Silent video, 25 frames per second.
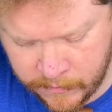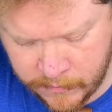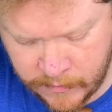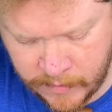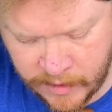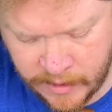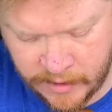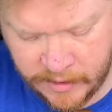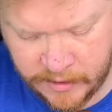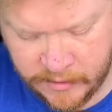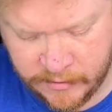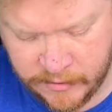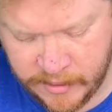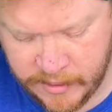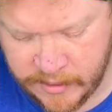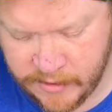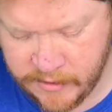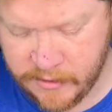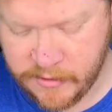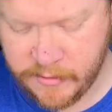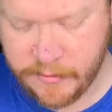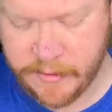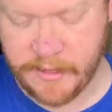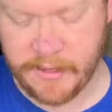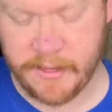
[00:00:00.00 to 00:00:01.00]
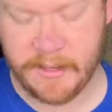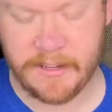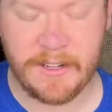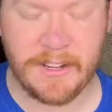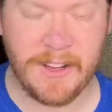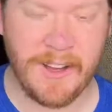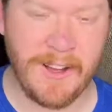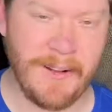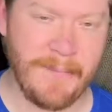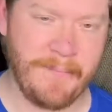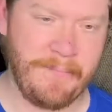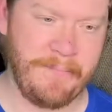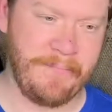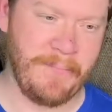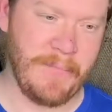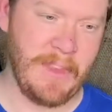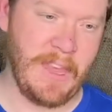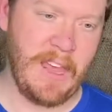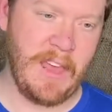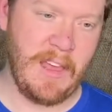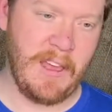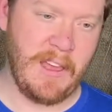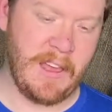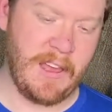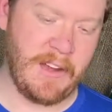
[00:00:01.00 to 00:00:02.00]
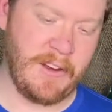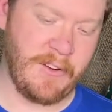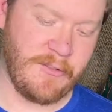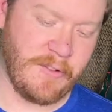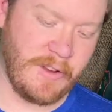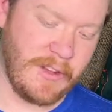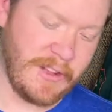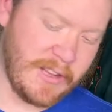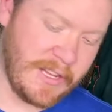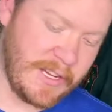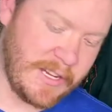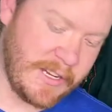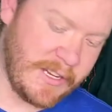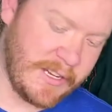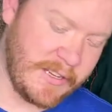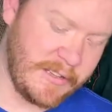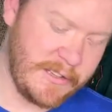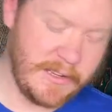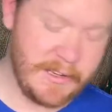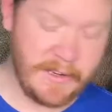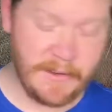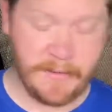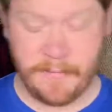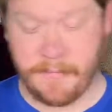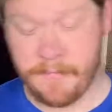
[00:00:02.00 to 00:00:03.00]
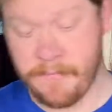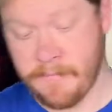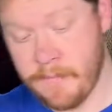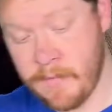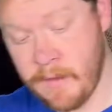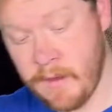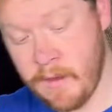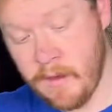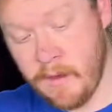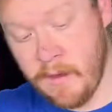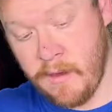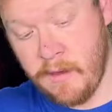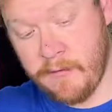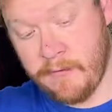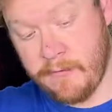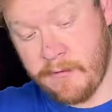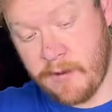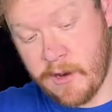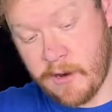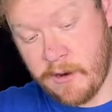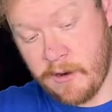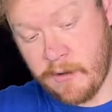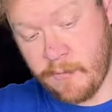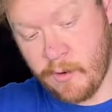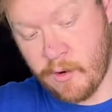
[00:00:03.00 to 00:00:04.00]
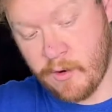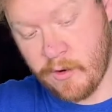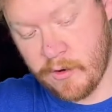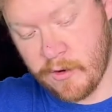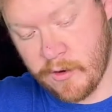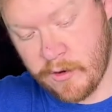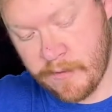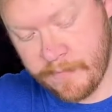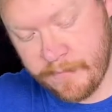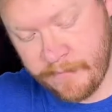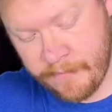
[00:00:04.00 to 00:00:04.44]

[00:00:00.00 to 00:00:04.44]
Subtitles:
And you do that all the way to the top, and you realize far more.